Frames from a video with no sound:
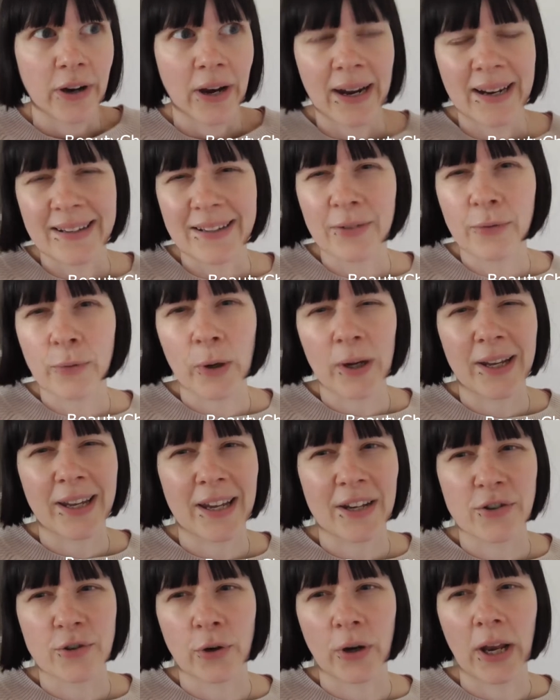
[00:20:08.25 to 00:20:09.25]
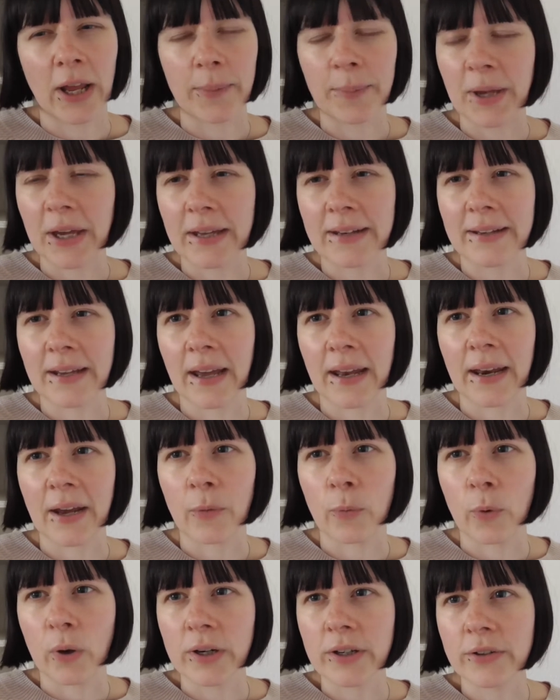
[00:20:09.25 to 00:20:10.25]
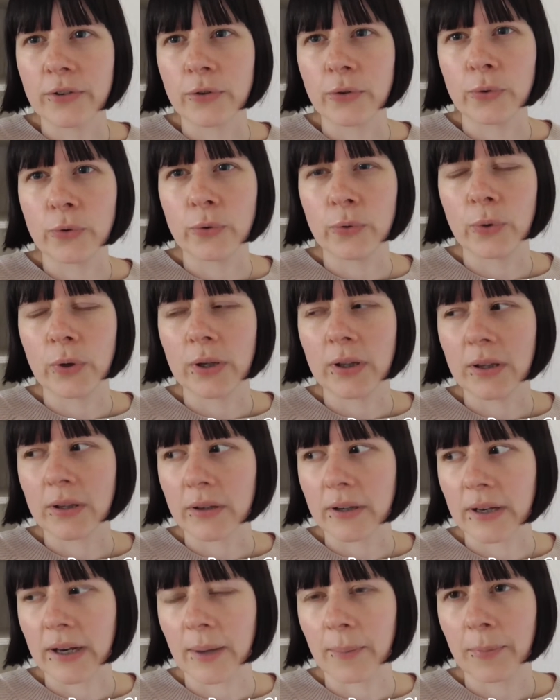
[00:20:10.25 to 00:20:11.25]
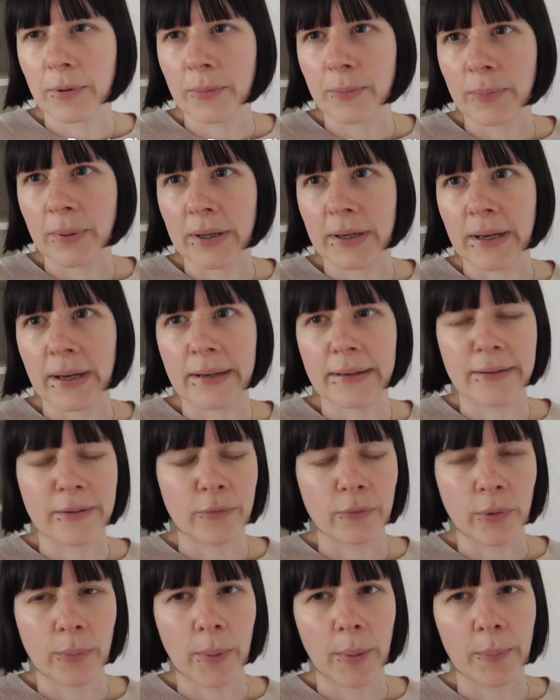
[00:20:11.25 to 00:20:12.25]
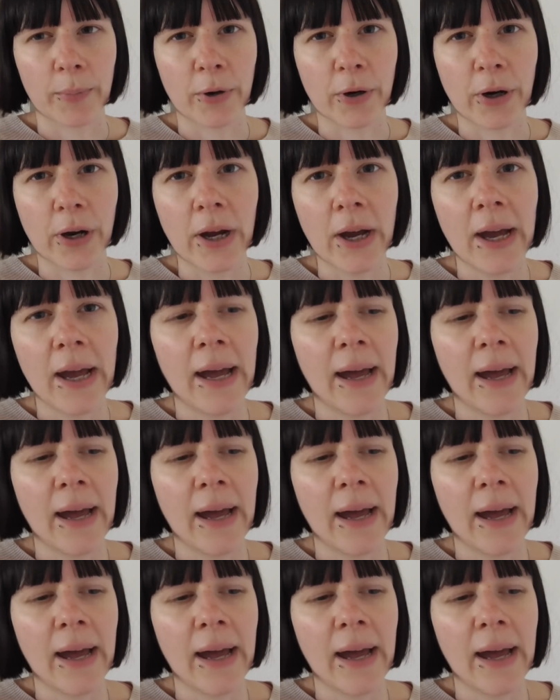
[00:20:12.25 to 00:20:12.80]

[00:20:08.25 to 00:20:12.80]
I didn't quite catch her name yet, and I wanted to look it up, but I didn't remember.